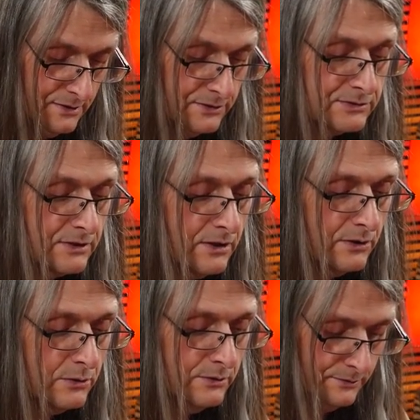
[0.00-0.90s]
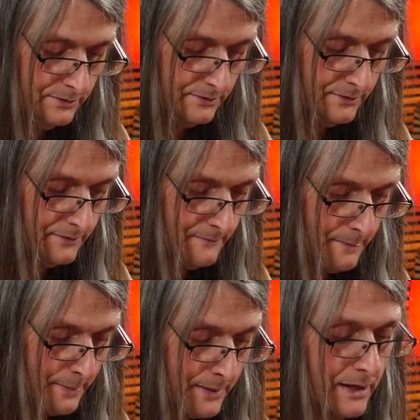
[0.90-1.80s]
So,
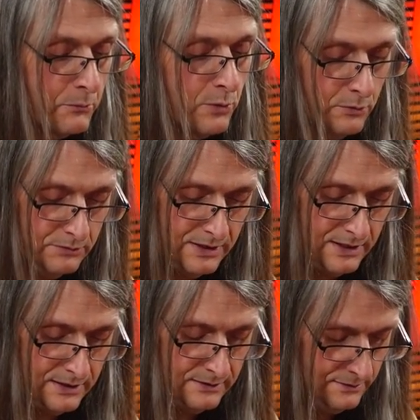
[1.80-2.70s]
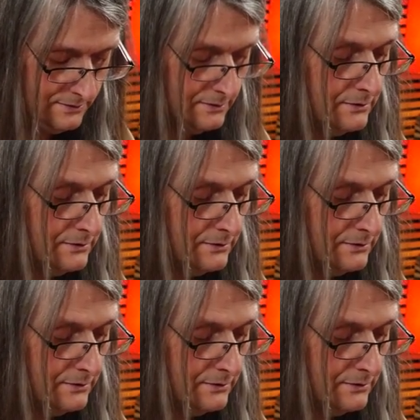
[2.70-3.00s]
I won't gain.